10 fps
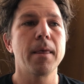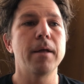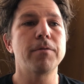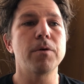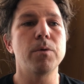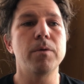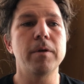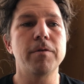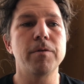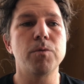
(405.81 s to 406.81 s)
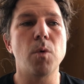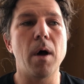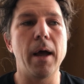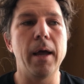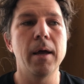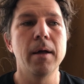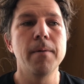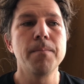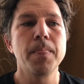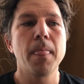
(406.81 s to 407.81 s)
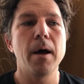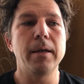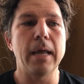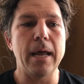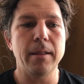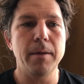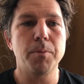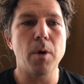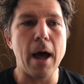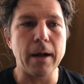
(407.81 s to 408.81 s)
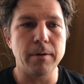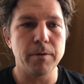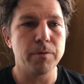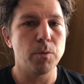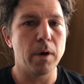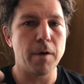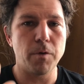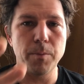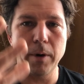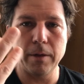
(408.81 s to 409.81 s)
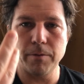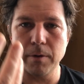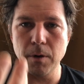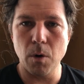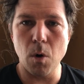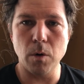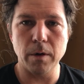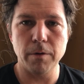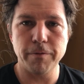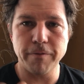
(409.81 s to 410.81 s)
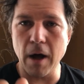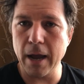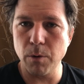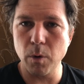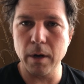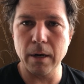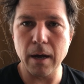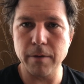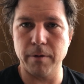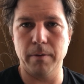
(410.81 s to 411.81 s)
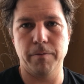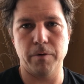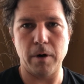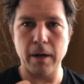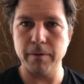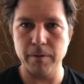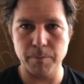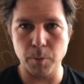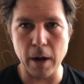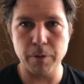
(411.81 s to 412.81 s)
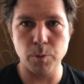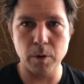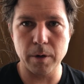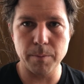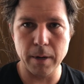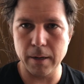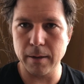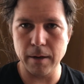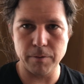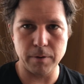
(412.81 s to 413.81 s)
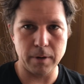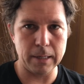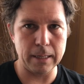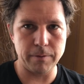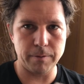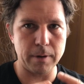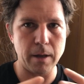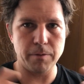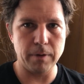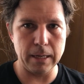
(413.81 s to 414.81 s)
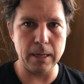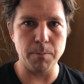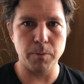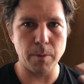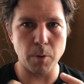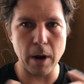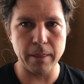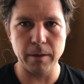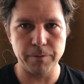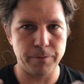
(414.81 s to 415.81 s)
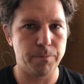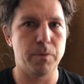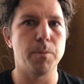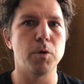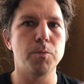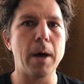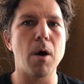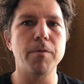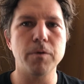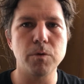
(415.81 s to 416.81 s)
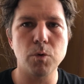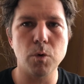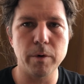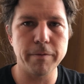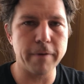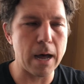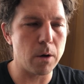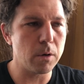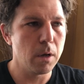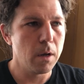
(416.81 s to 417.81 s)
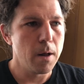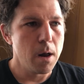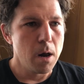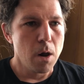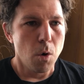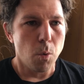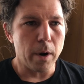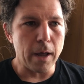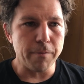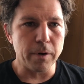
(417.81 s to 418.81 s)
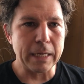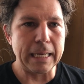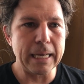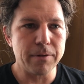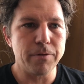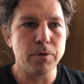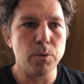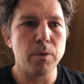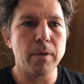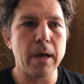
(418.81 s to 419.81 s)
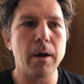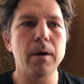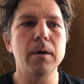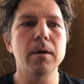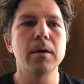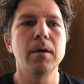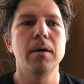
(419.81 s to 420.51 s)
And so this is why a daily practice, whatever brings you into wholeness, find what does it. For us, it's breath work and meditation. It gets us deep. The breath is the most powerful tool we've found. Whatever gets you there,